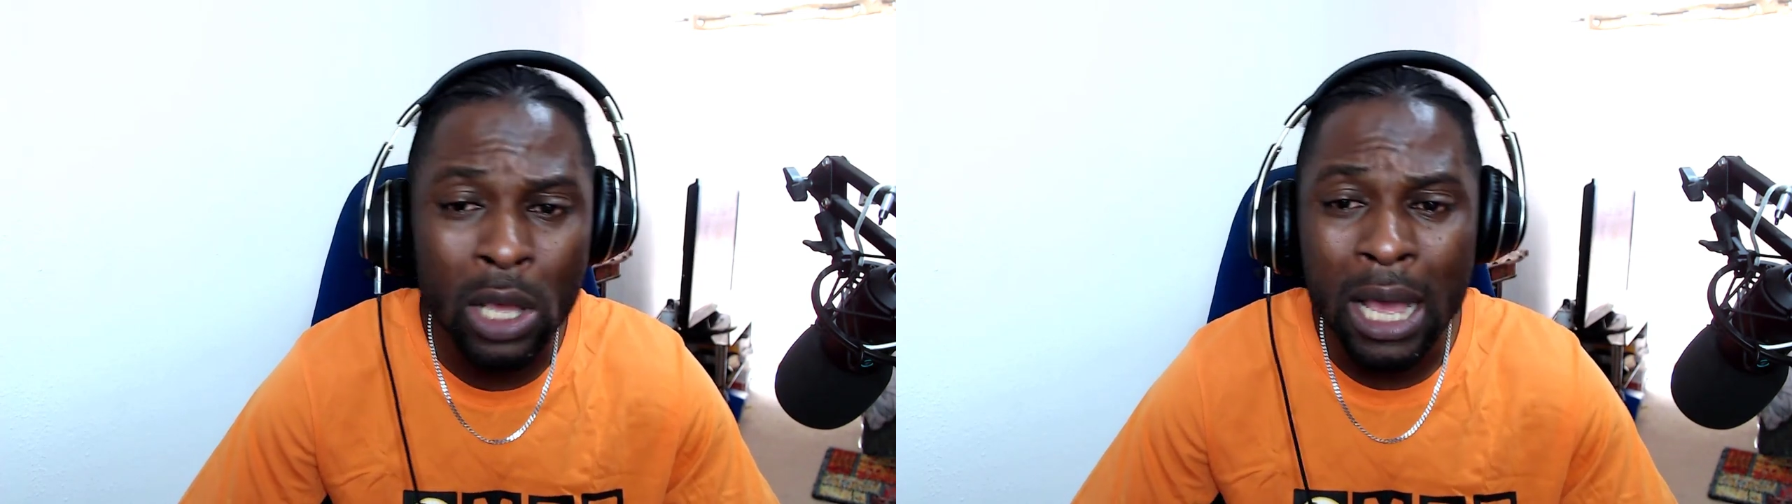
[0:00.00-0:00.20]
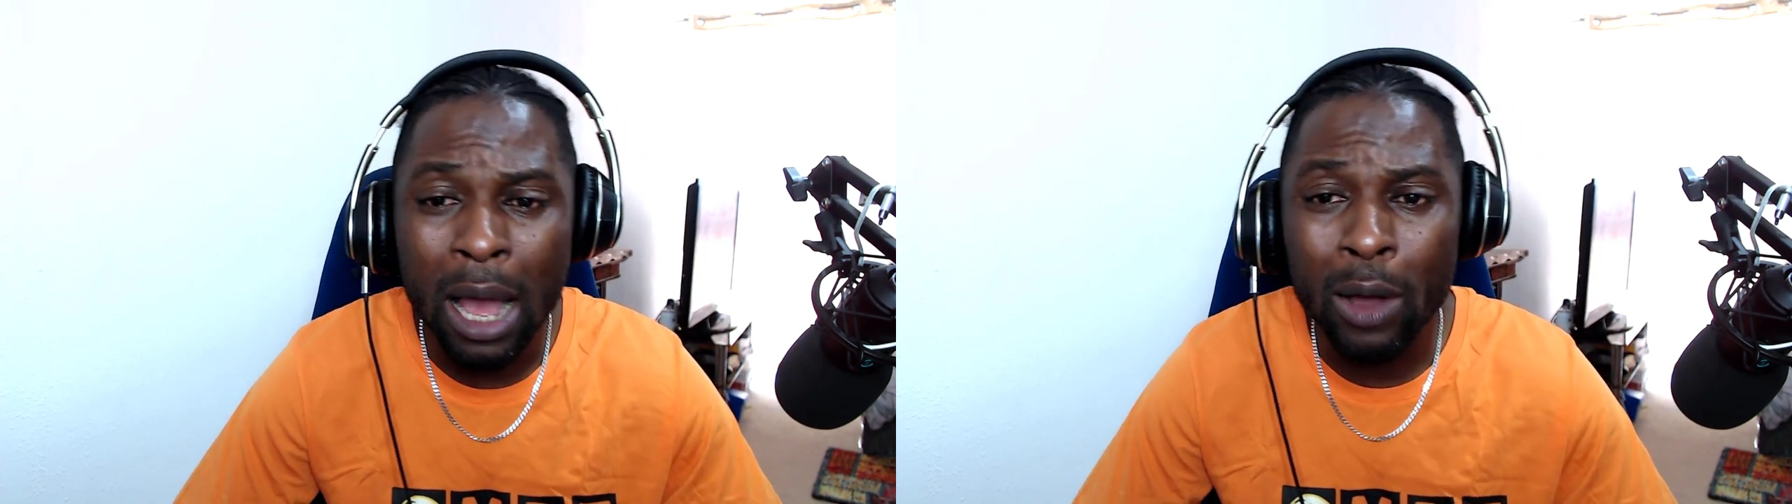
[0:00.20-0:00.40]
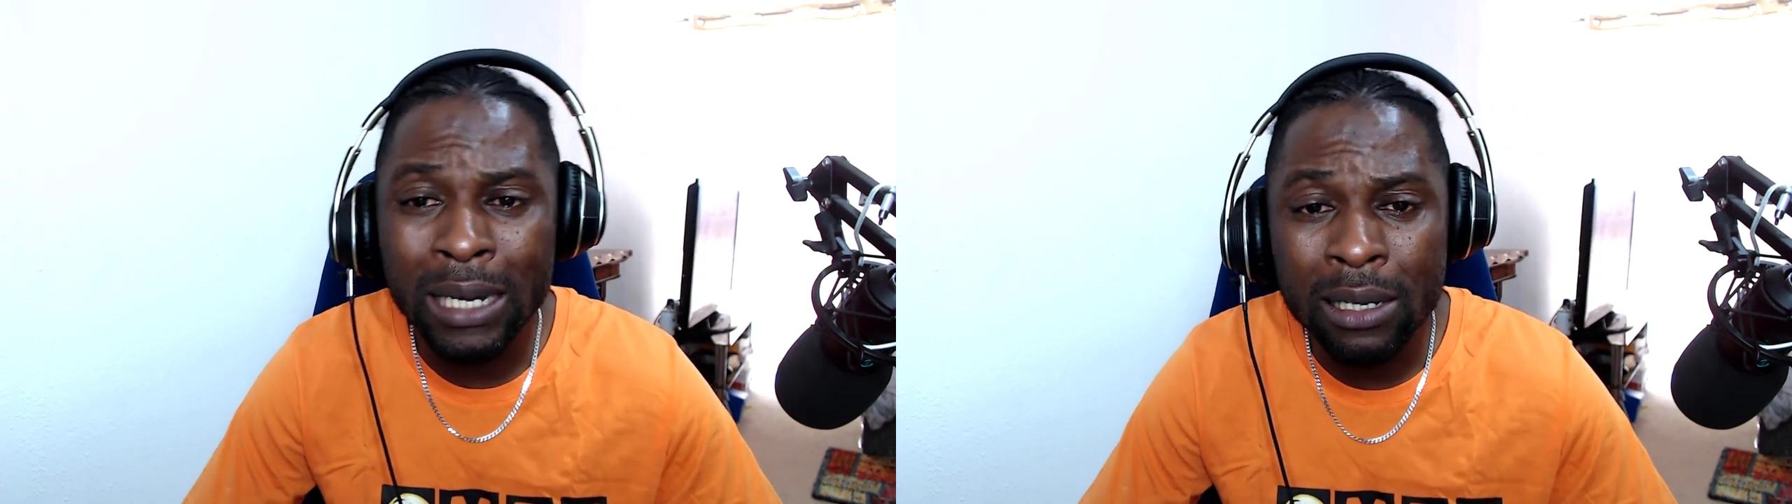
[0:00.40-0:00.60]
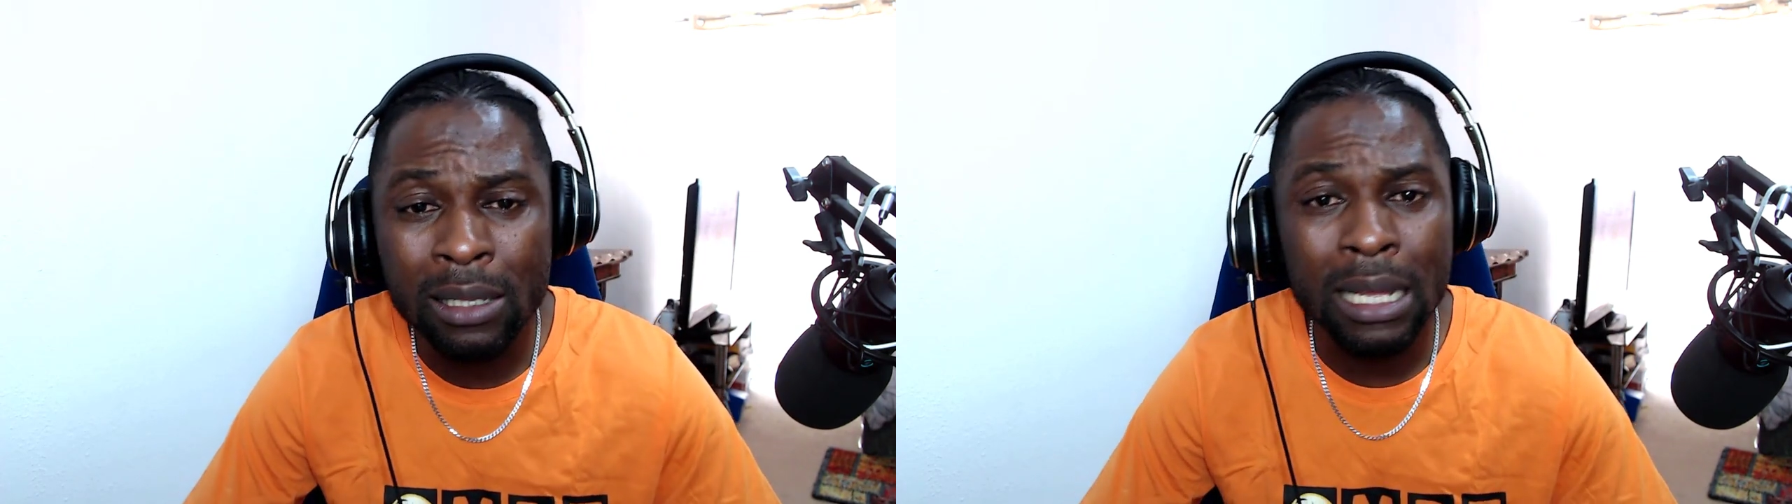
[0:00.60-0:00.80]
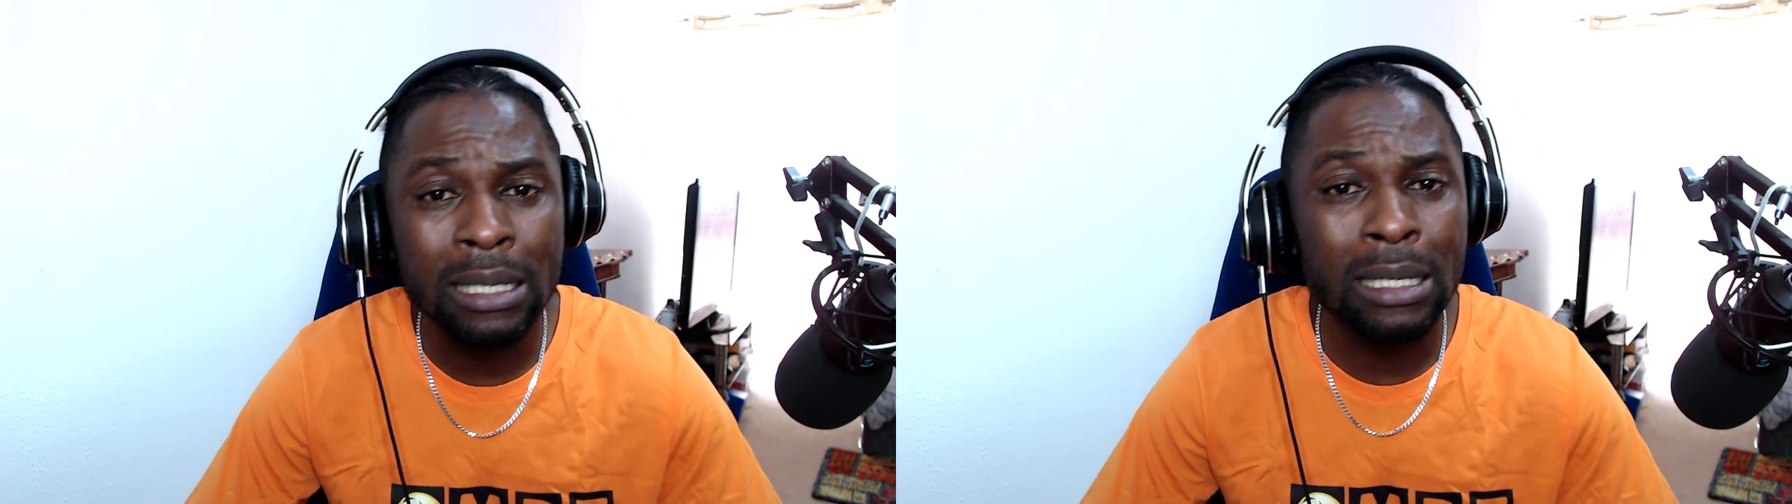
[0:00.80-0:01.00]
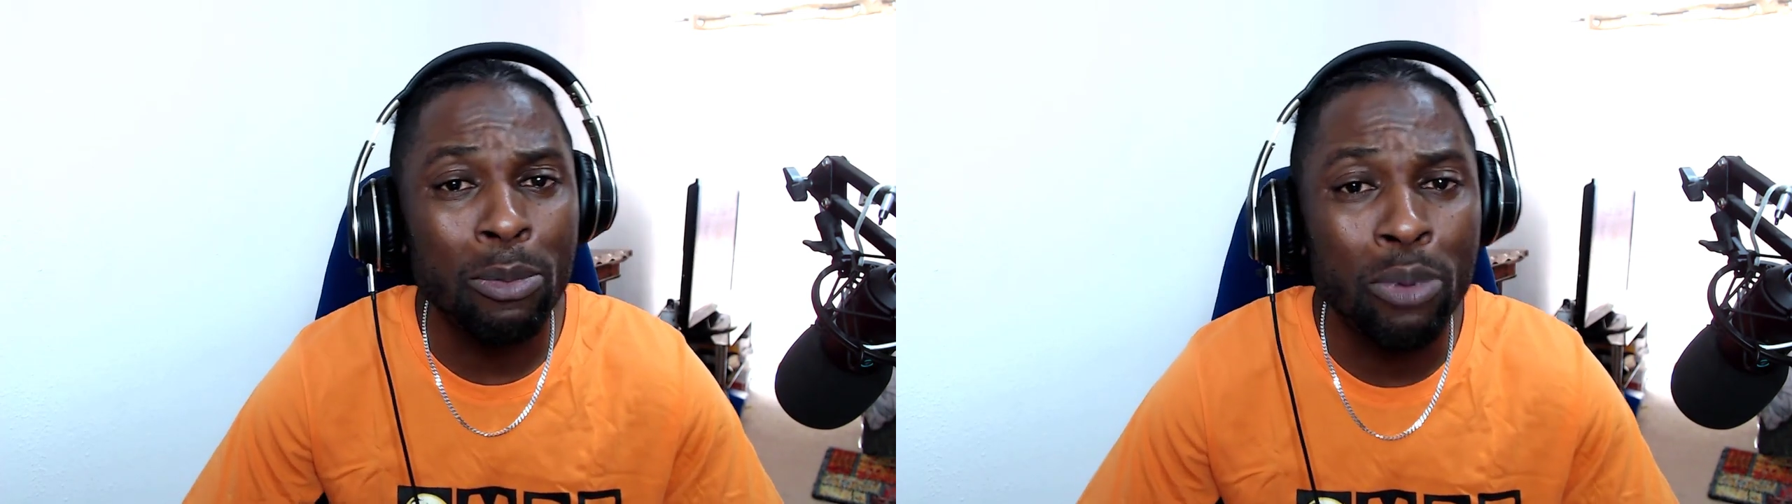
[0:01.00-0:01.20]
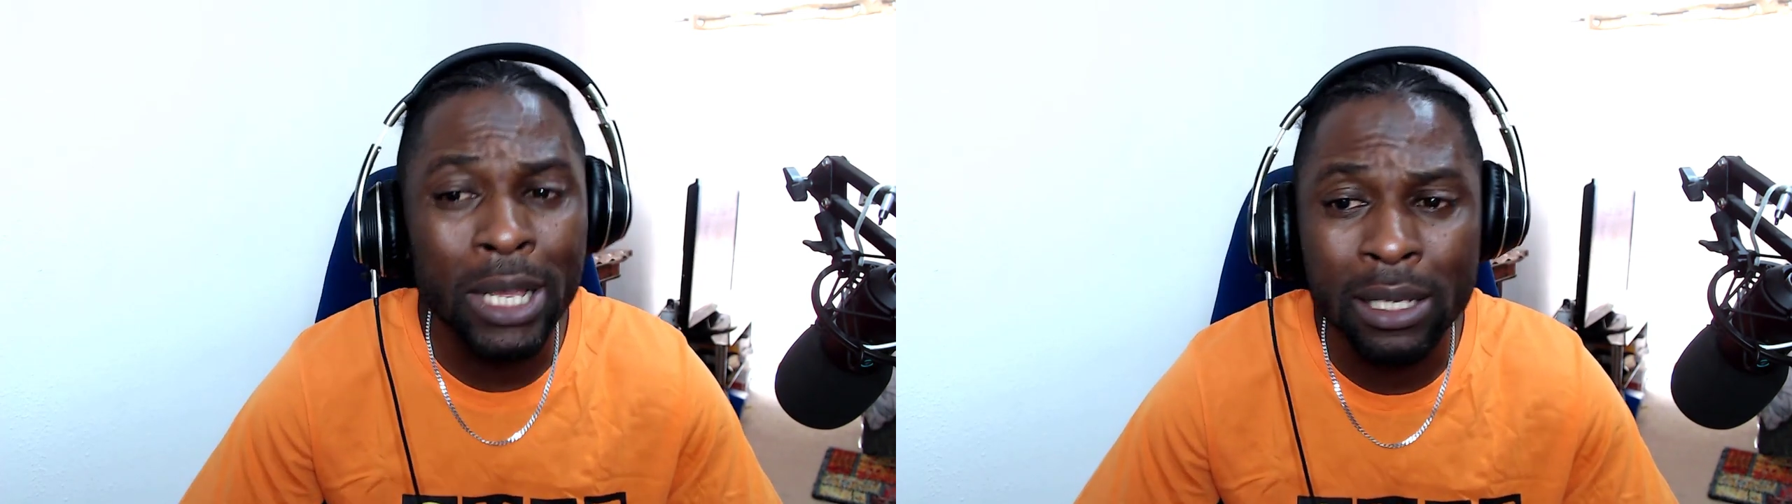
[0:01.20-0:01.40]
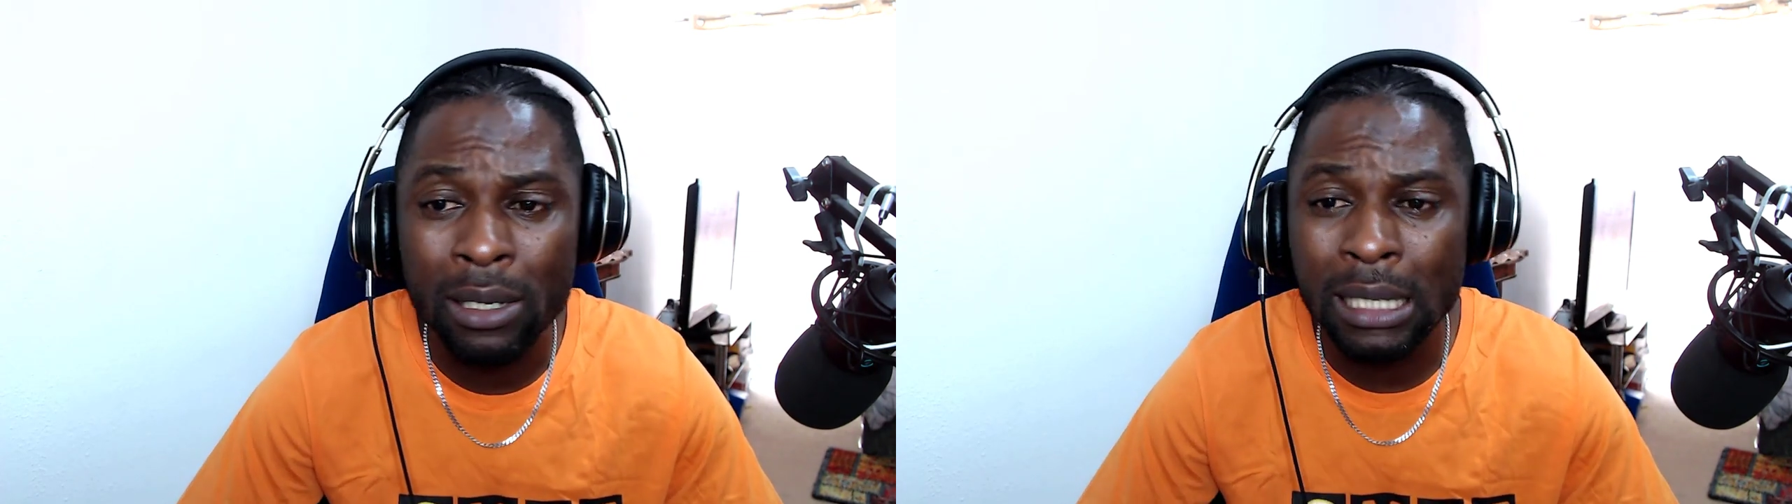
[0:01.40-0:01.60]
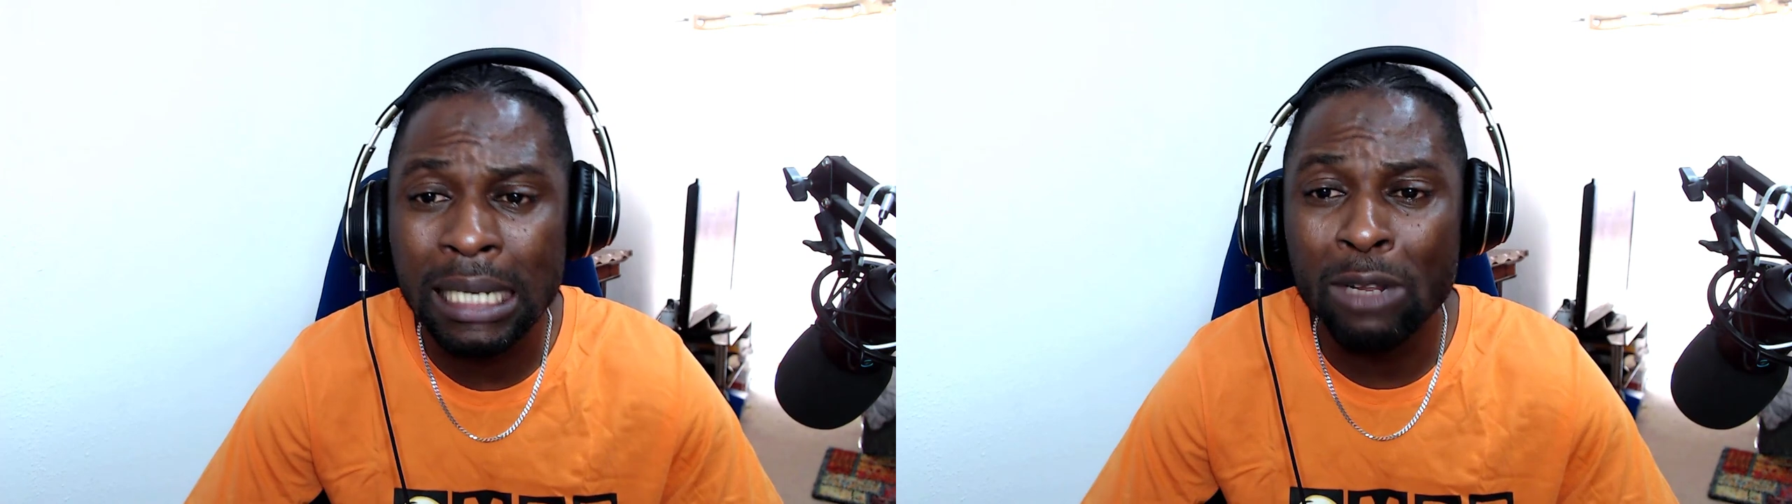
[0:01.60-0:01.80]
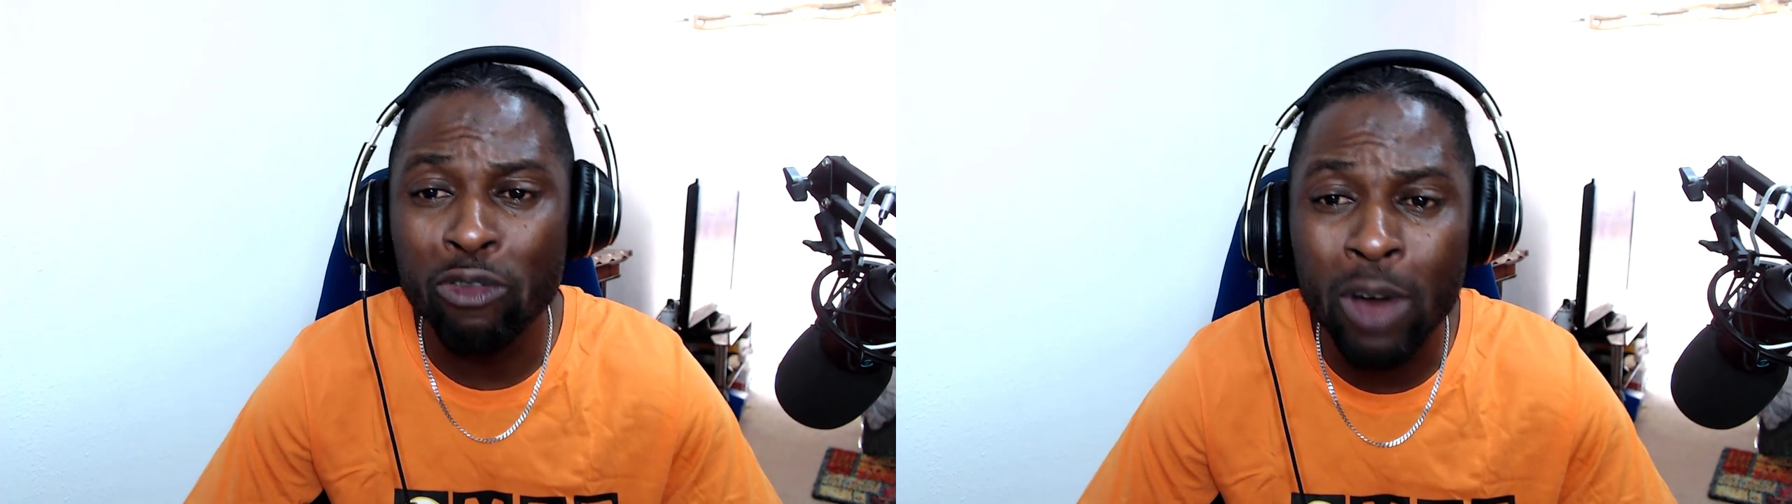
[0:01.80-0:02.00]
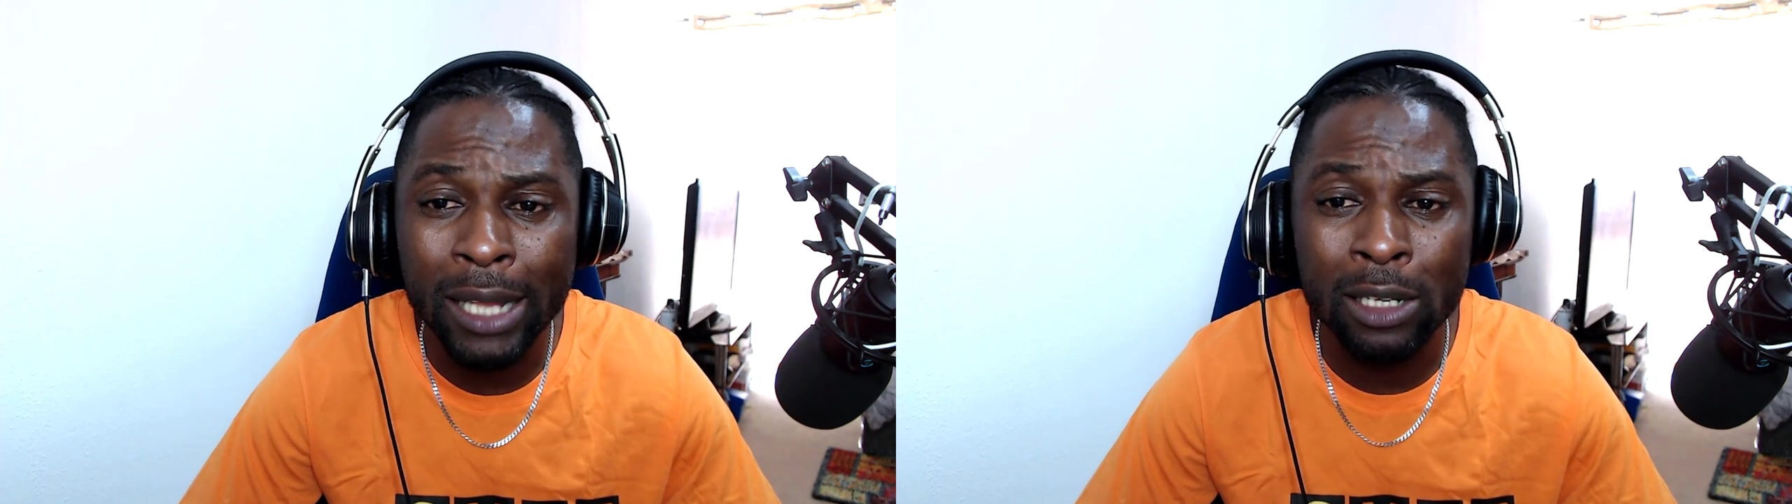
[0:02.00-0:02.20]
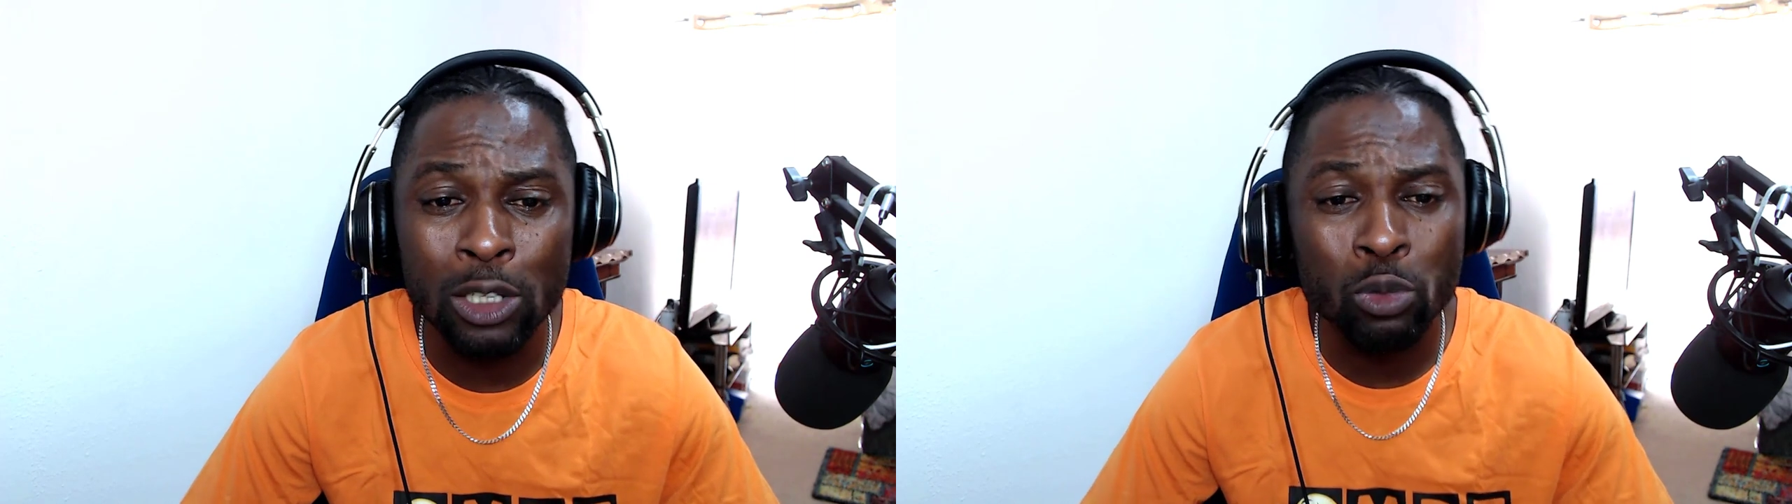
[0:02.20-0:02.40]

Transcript: our leaders are separating us, they're dividing us.